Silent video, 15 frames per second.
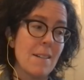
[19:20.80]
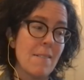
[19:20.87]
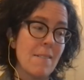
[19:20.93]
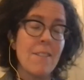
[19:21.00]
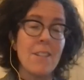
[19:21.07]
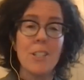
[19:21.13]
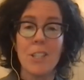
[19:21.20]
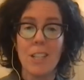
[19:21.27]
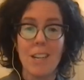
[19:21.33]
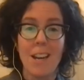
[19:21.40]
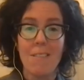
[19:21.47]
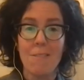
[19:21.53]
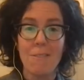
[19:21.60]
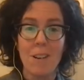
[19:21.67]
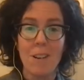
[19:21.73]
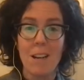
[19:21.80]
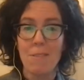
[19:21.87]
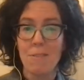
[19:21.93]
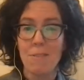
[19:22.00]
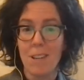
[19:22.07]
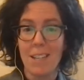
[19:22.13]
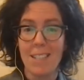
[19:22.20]
vision of
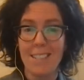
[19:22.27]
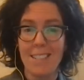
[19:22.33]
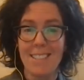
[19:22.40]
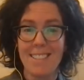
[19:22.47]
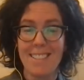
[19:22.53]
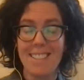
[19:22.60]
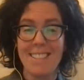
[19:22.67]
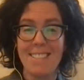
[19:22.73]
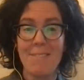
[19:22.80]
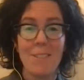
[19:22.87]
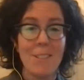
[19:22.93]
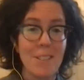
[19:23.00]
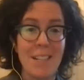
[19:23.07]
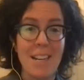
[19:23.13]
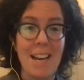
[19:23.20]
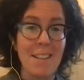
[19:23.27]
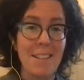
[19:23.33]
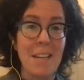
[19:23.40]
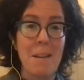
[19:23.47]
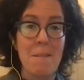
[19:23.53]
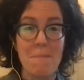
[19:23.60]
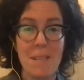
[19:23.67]
what food and health
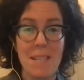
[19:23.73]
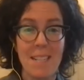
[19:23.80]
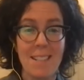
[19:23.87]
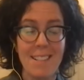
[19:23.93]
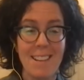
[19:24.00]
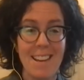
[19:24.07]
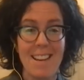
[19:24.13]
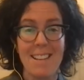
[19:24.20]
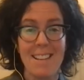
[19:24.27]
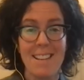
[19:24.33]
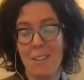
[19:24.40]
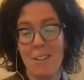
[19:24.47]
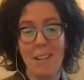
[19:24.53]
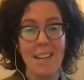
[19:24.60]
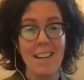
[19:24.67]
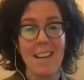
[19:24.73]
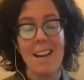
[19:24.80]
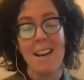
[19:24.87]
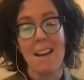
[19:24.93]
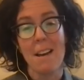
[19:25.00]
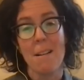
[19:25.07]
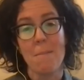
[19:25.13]
can mean, and creating
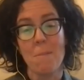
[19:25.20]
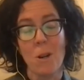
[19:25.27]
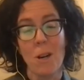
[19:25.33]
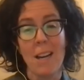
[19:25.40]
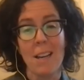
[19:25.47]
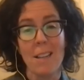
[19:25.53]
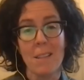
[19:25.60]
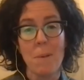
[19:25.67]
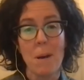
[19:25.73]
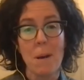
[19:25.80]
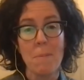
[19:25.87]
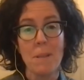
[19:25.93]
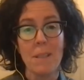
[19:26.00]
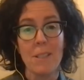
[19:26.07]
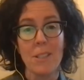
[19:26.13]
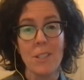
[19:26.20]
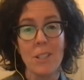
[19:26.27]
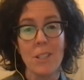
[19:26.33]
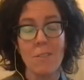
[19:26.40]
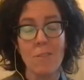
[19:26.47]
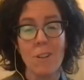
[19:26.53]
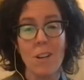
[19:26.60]
a more healthy population
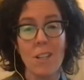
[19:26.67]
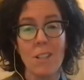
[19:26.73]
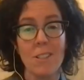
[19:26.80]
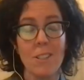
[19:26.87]
overall.